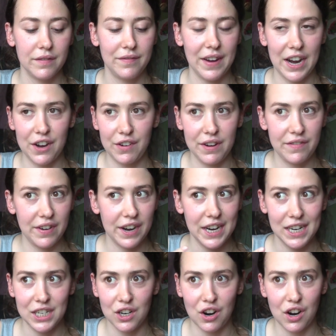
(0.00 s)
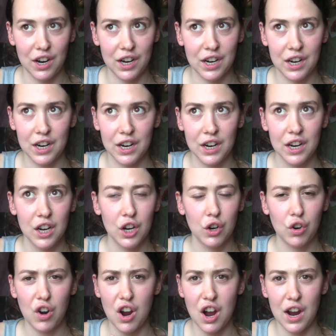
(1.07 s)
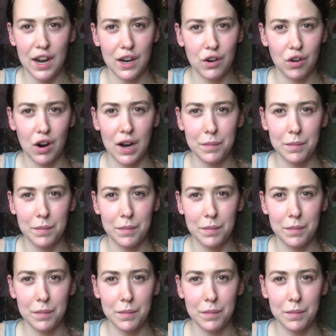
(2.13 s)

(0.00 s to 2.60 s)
very, very dark, crying,